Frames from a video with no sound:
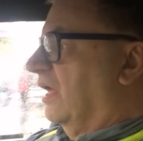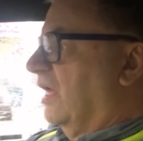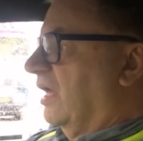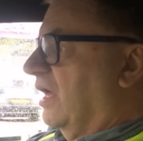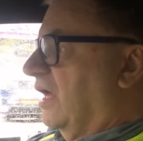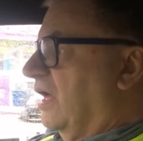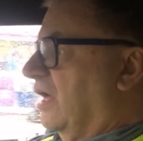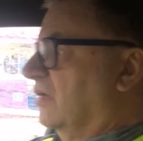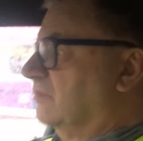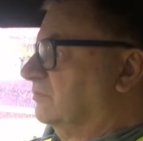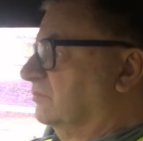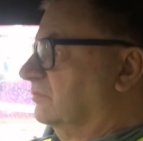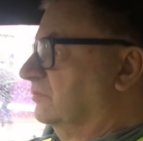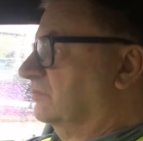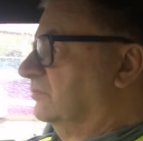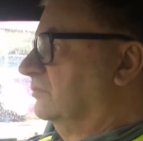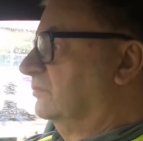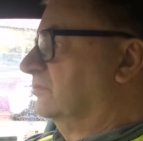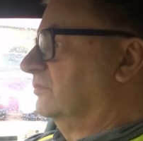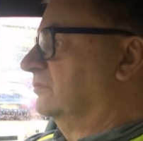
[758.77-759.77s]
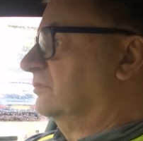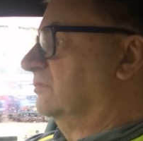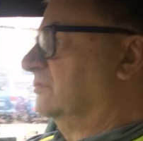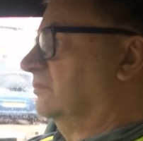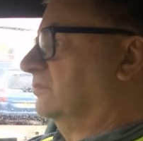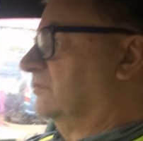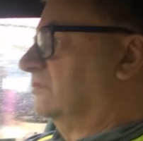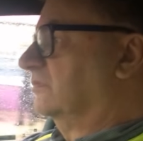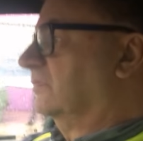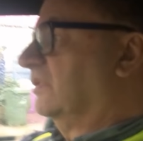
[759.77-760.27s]

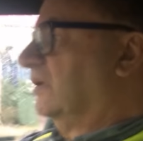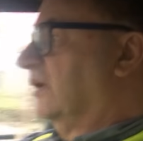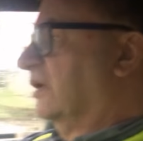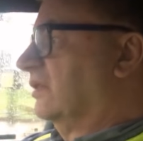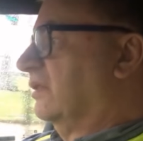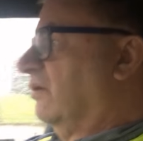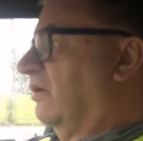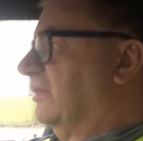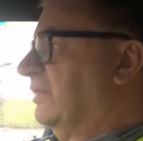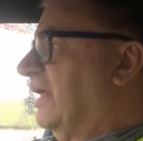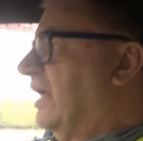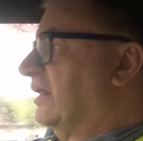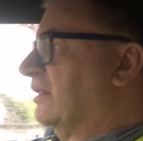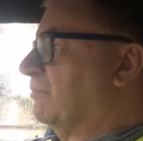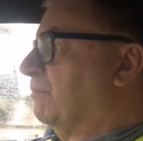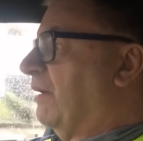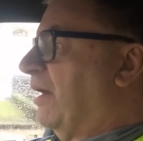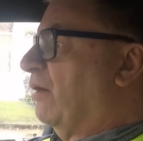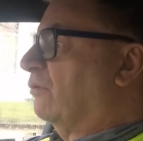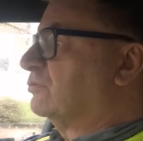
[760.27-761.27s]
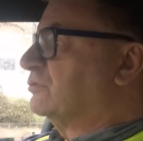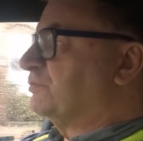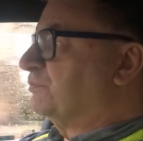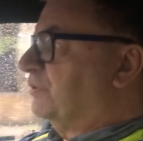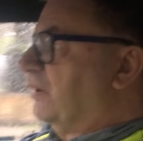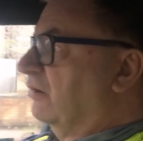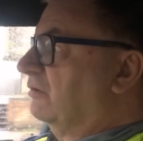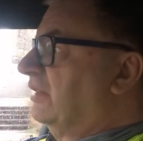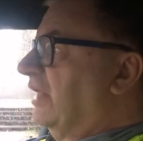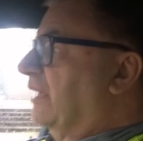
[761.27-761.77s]
And like now, the bowel's
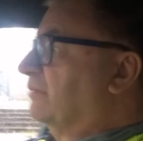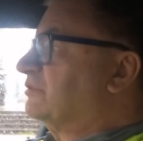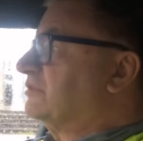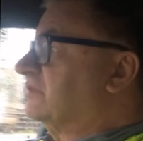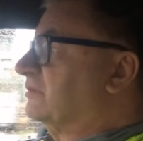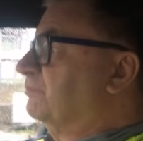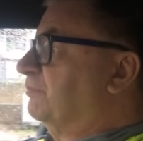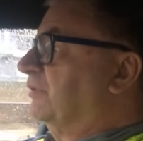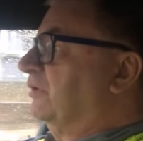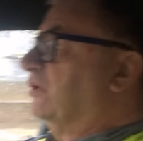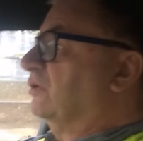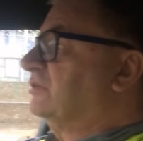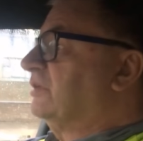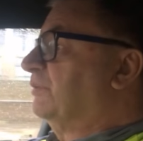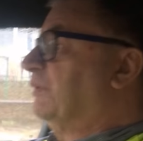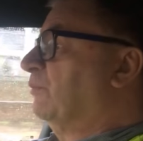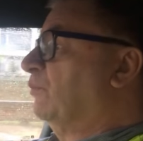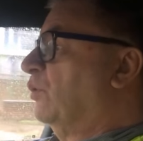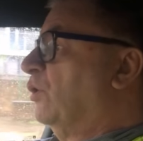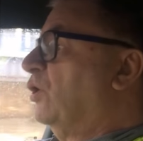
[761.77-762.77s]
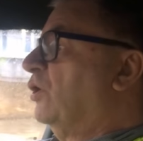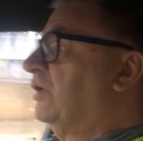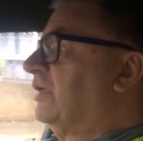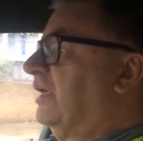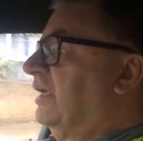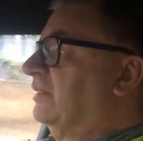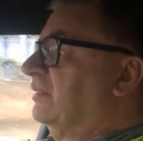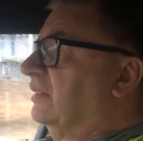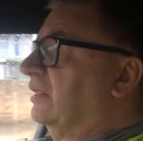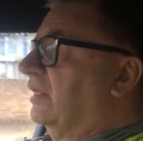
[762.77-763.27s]
prolapsed because I've been
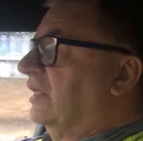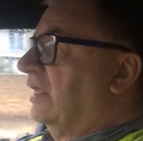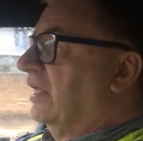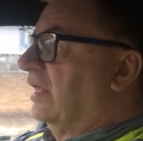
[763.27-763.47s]
working,